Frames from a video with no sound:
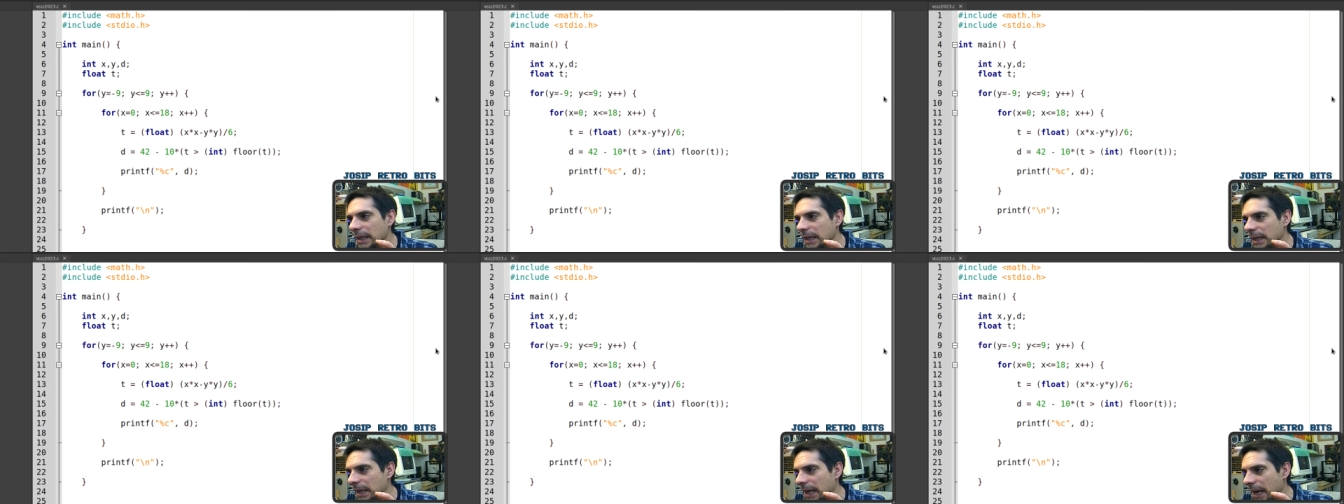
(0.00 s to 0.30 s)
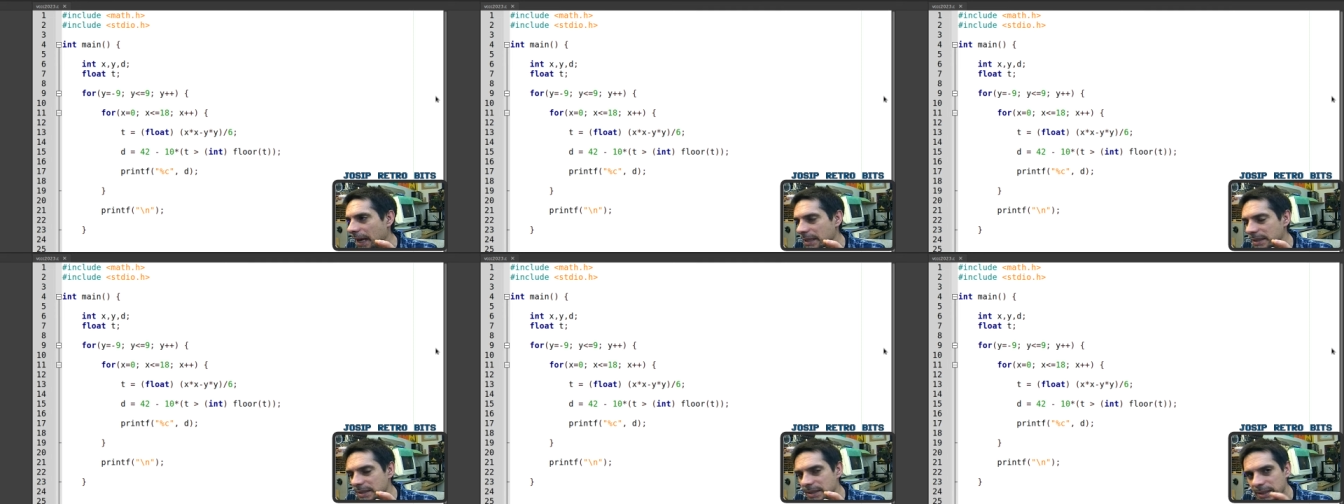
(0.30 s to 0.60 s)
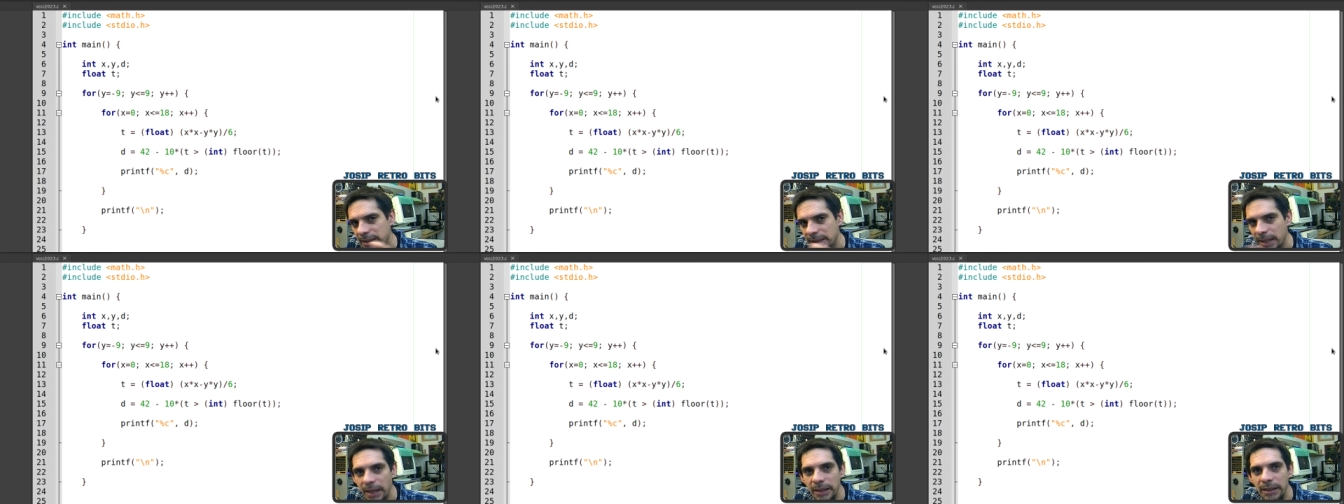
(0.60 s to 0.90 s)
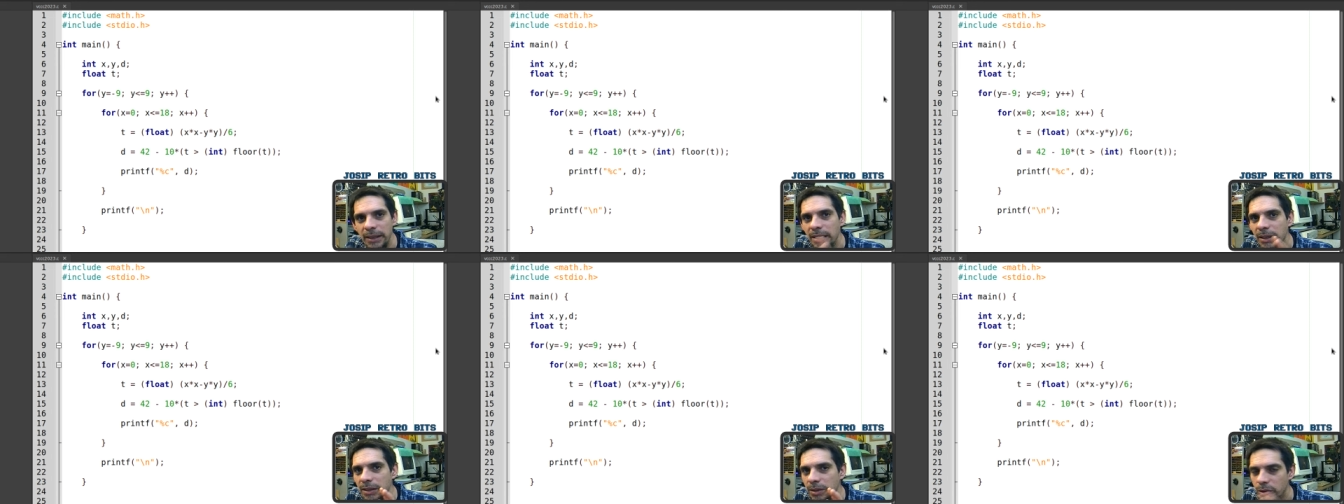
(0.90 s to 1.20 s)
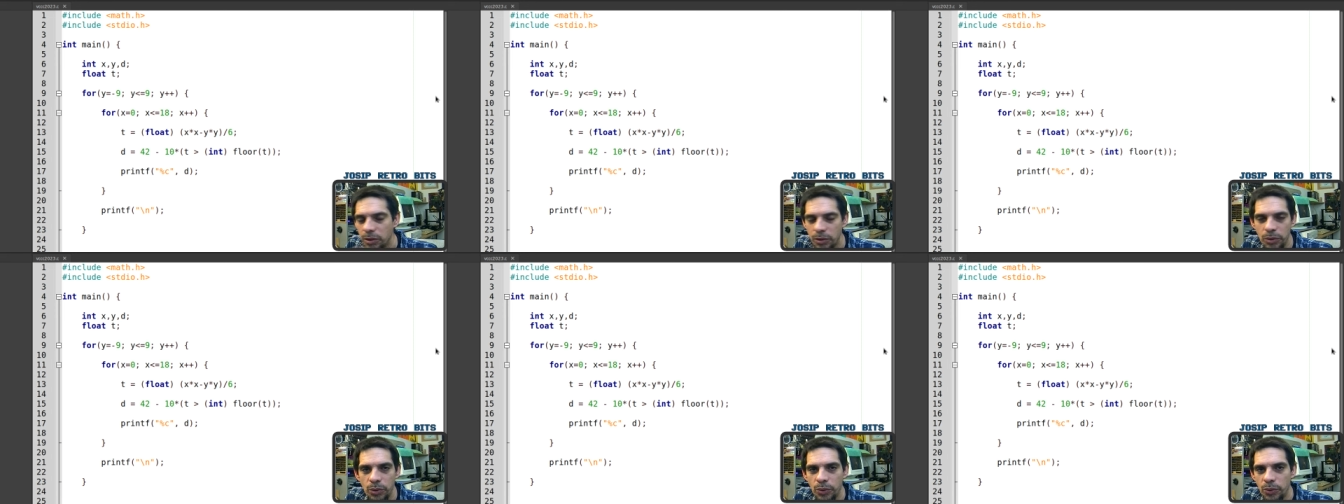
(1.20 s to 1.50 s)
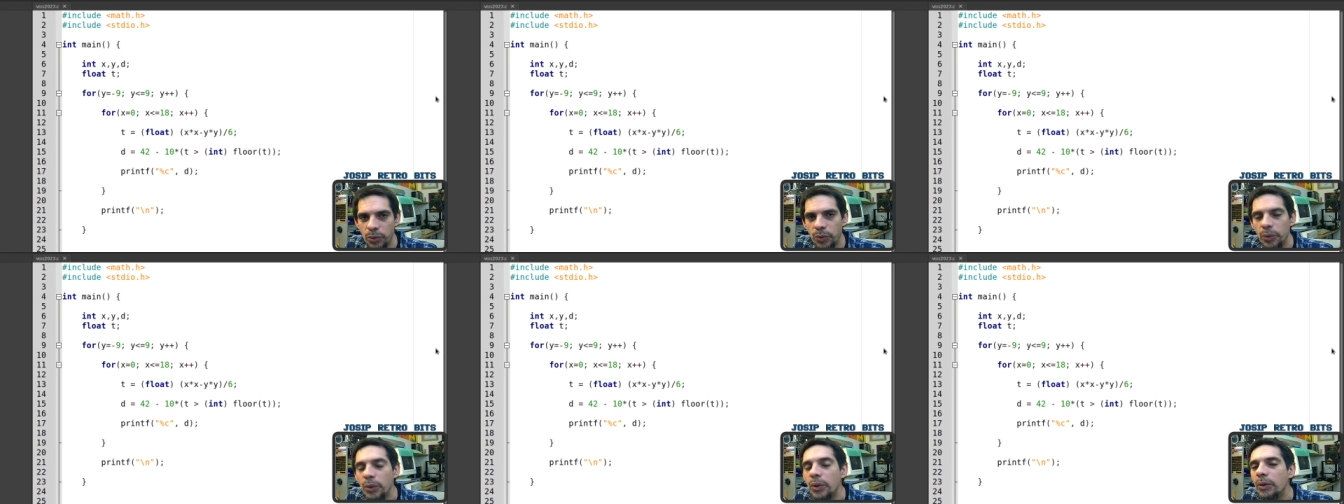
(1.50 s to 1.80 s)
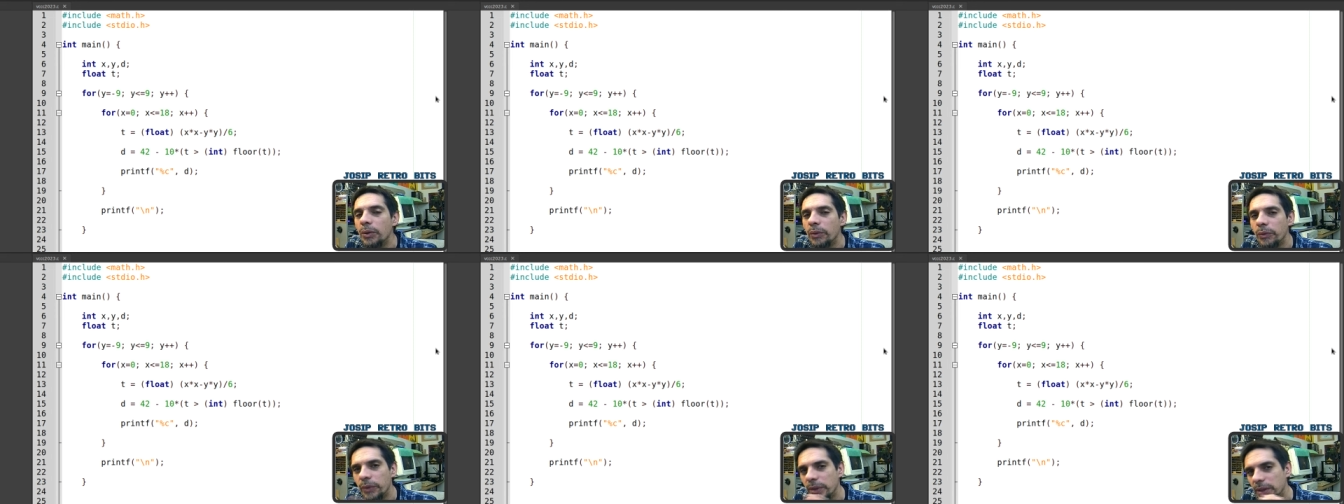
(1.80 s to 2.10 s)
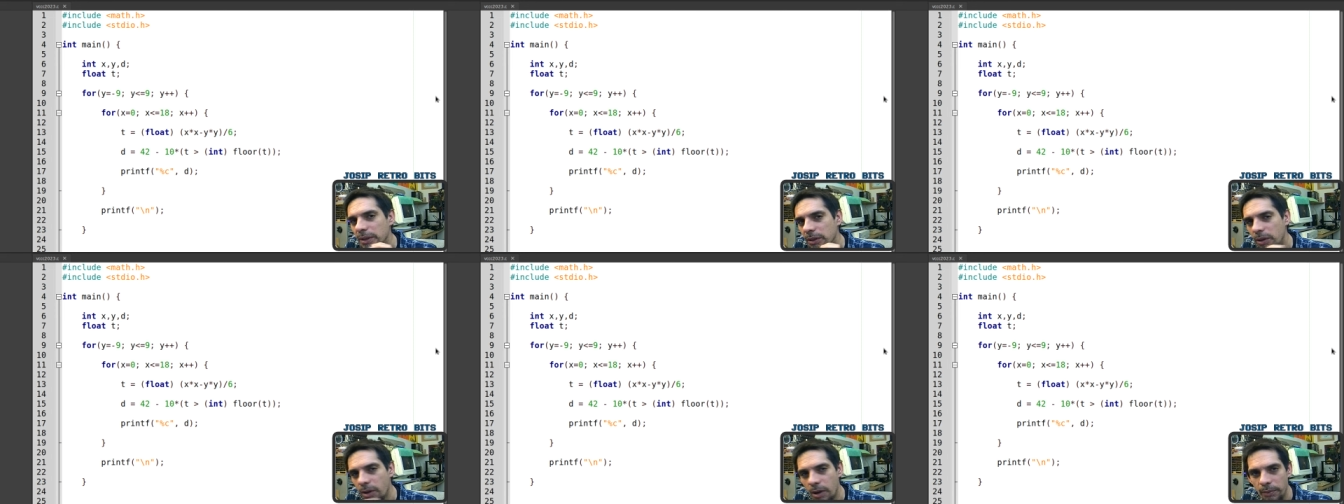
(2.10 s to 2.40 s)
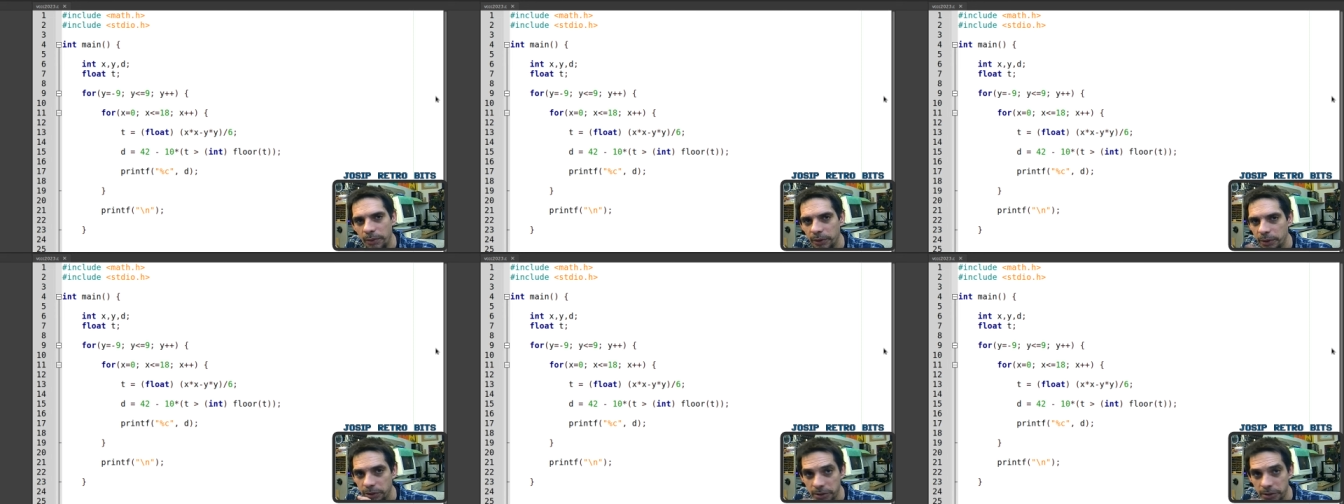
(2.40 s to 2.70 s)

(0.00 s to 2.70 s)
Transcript: has nothing to do with Commodore